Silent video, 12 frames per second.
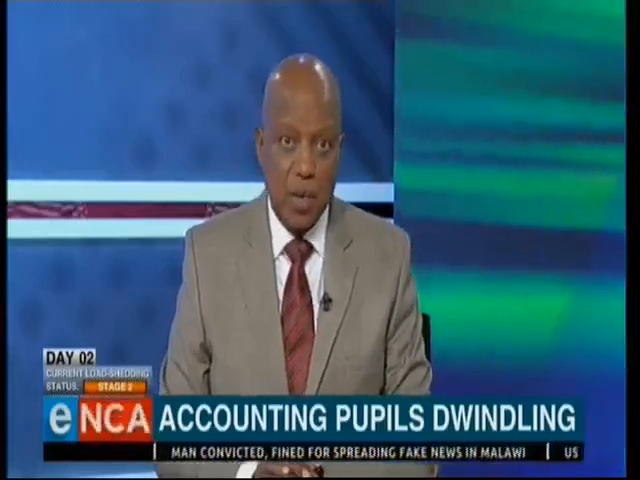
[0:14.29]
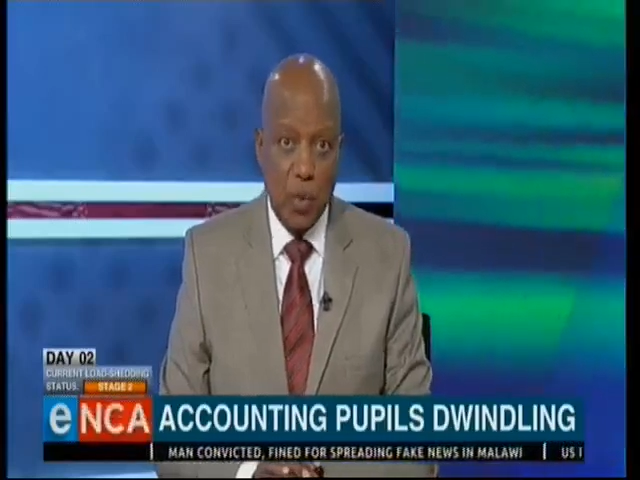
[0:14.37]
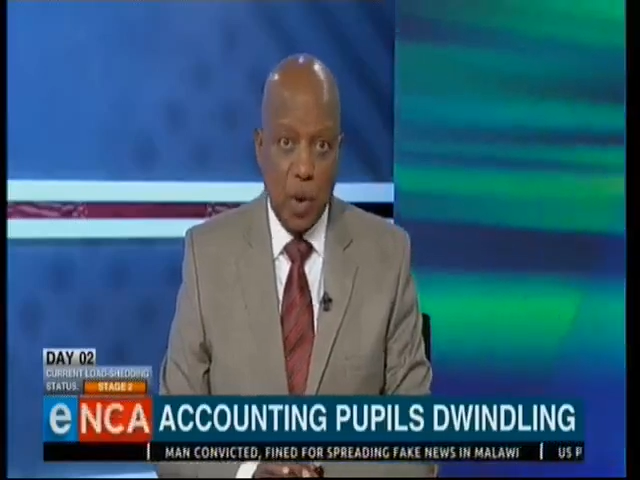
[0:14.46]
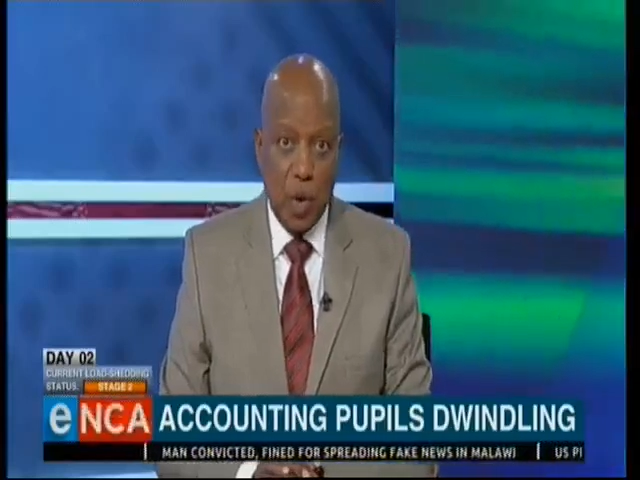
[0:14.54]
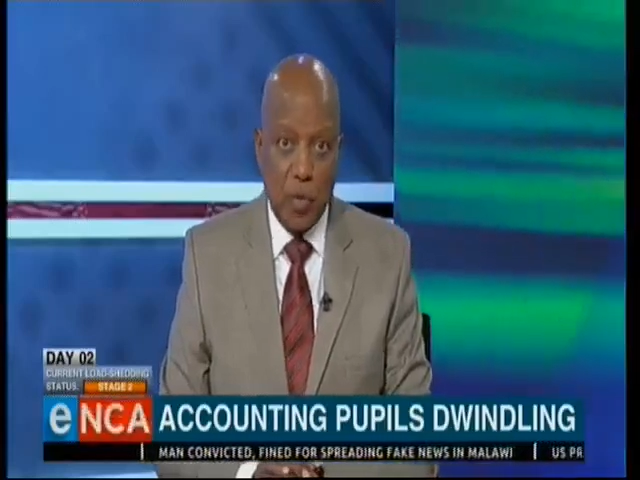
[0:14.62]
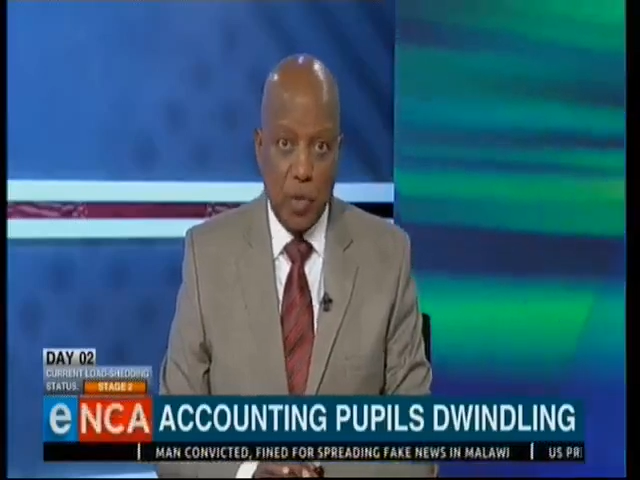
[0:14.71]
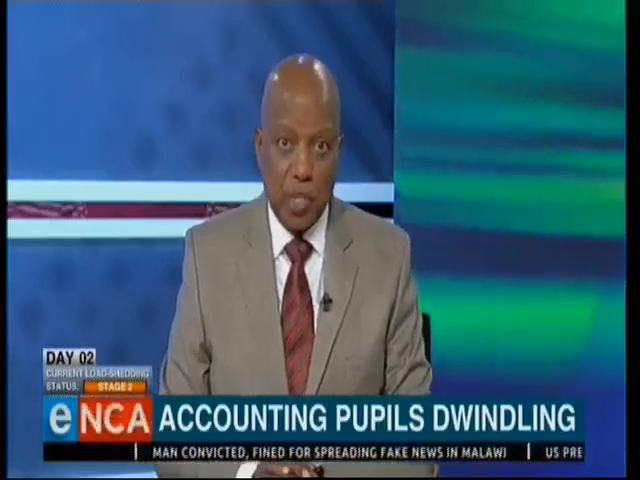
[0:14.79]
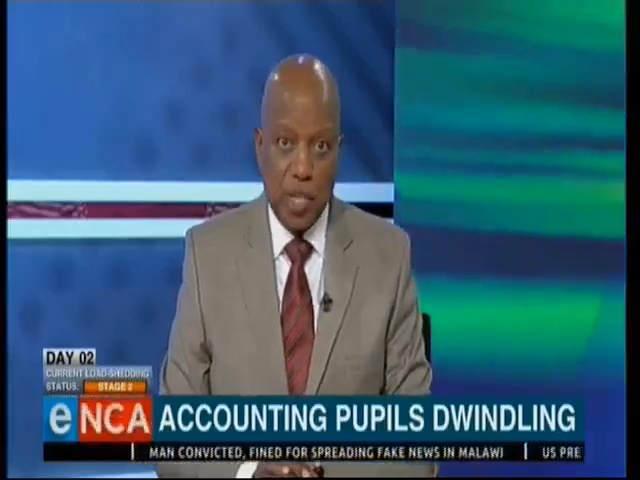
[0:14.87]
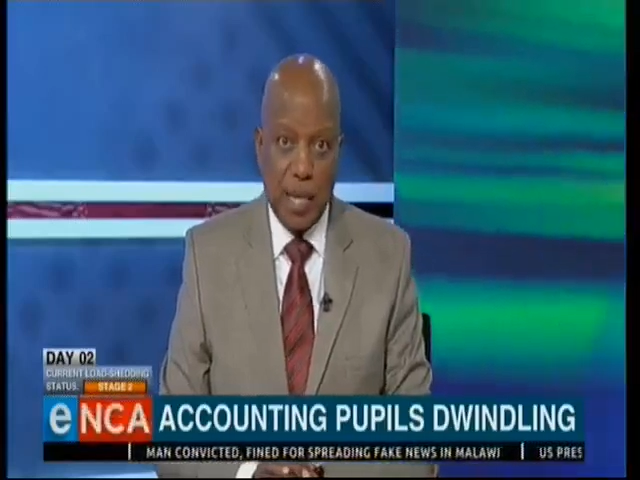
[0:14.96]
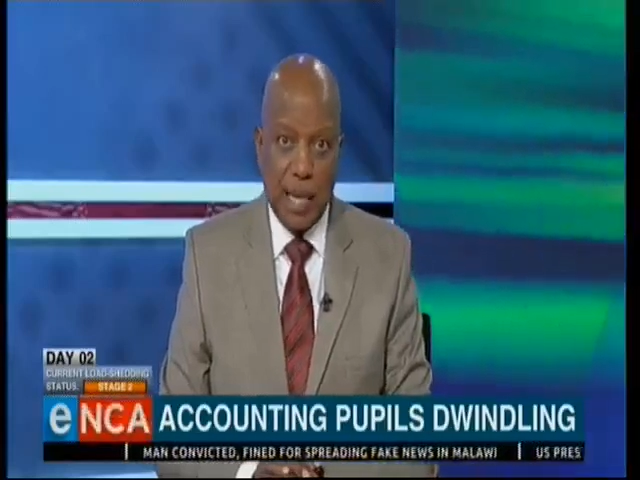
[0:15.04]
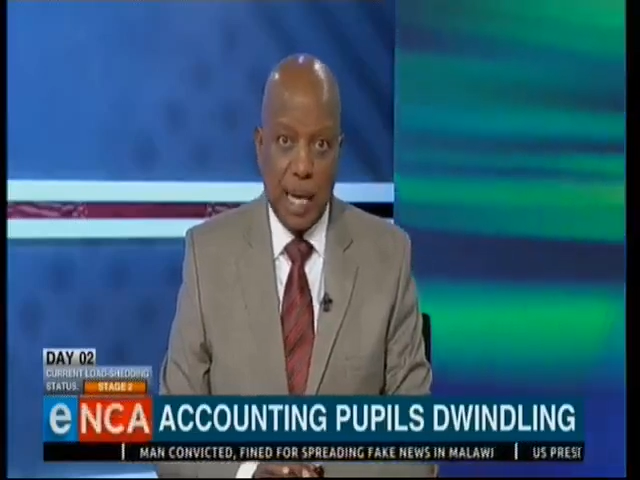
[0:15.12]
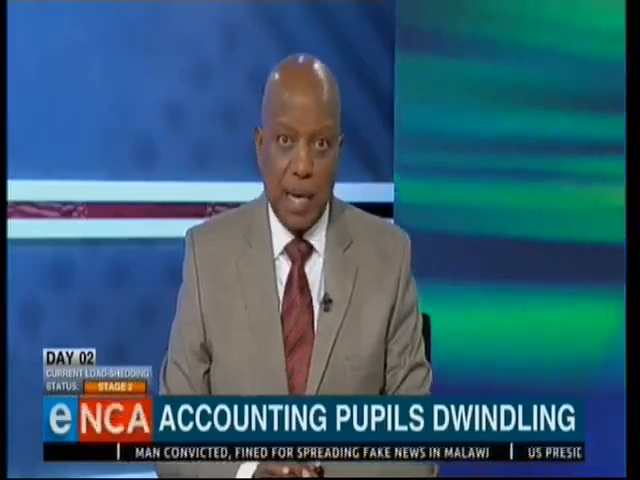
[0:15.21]
were
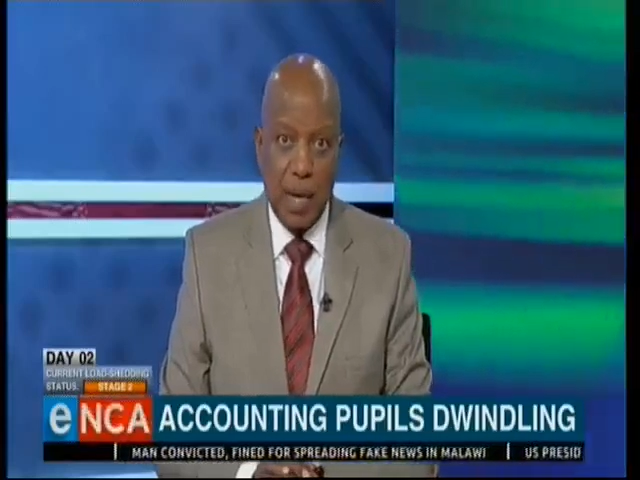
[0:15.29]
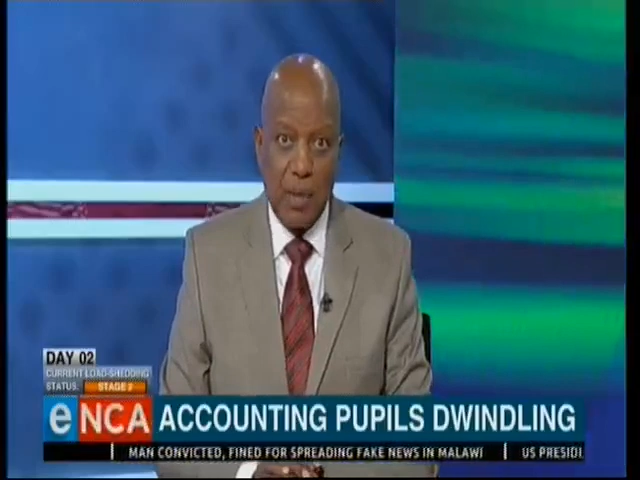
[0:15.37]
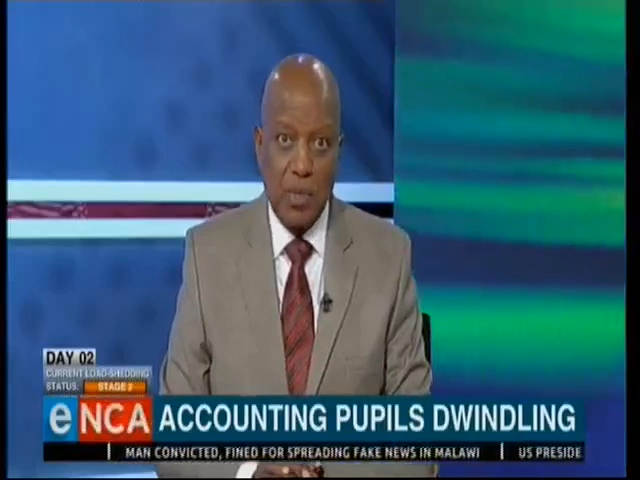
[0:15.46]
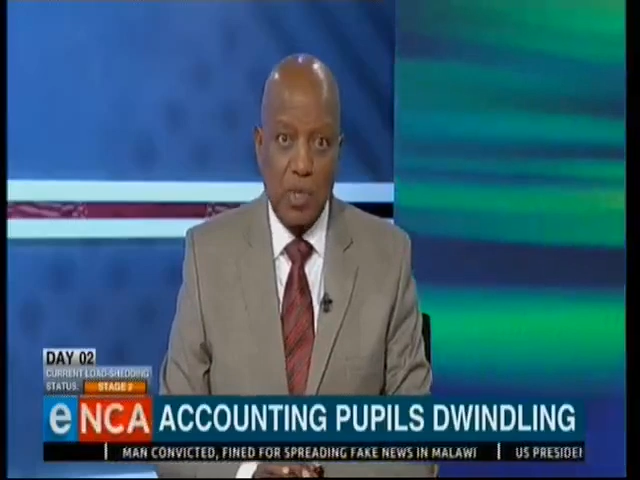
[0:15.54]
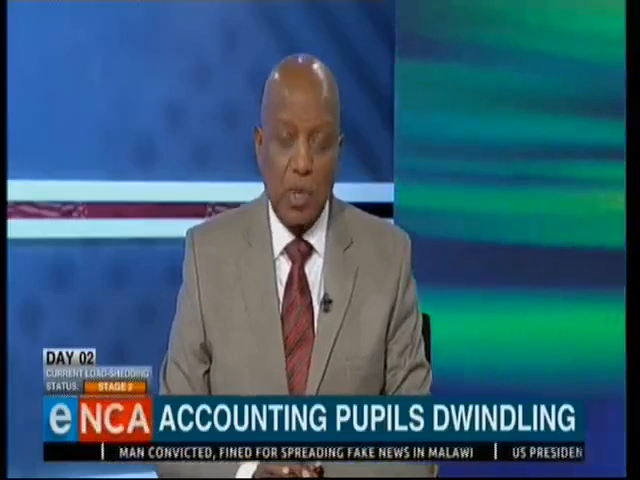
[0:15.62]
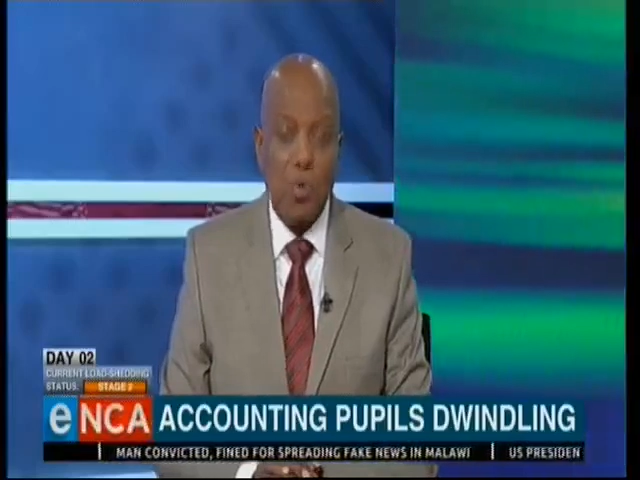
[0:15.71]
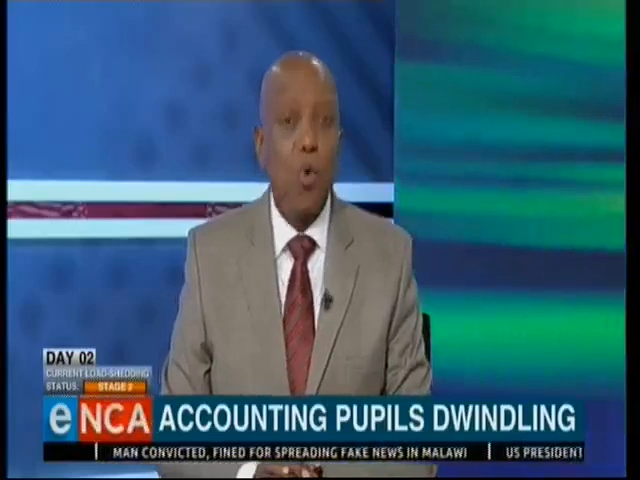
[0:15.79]
officially announced.